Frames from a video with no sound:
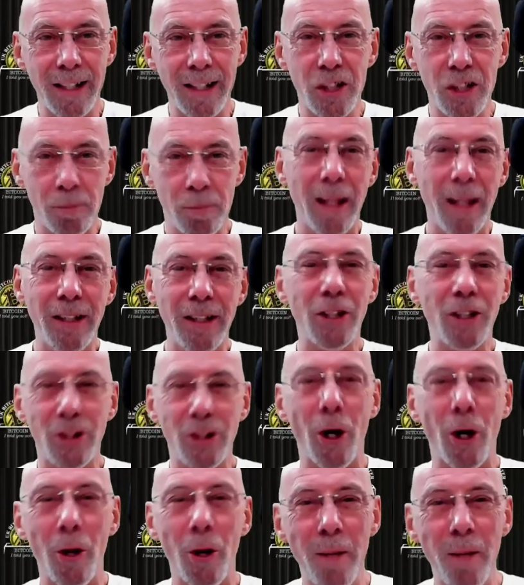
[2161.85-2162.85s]
spend your
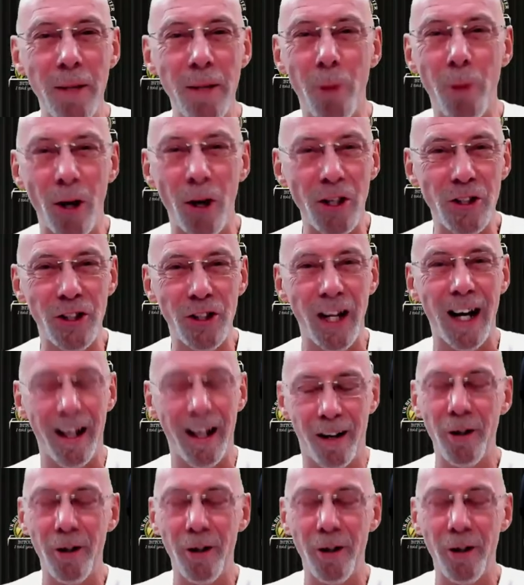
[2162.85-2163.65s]
time in my chat.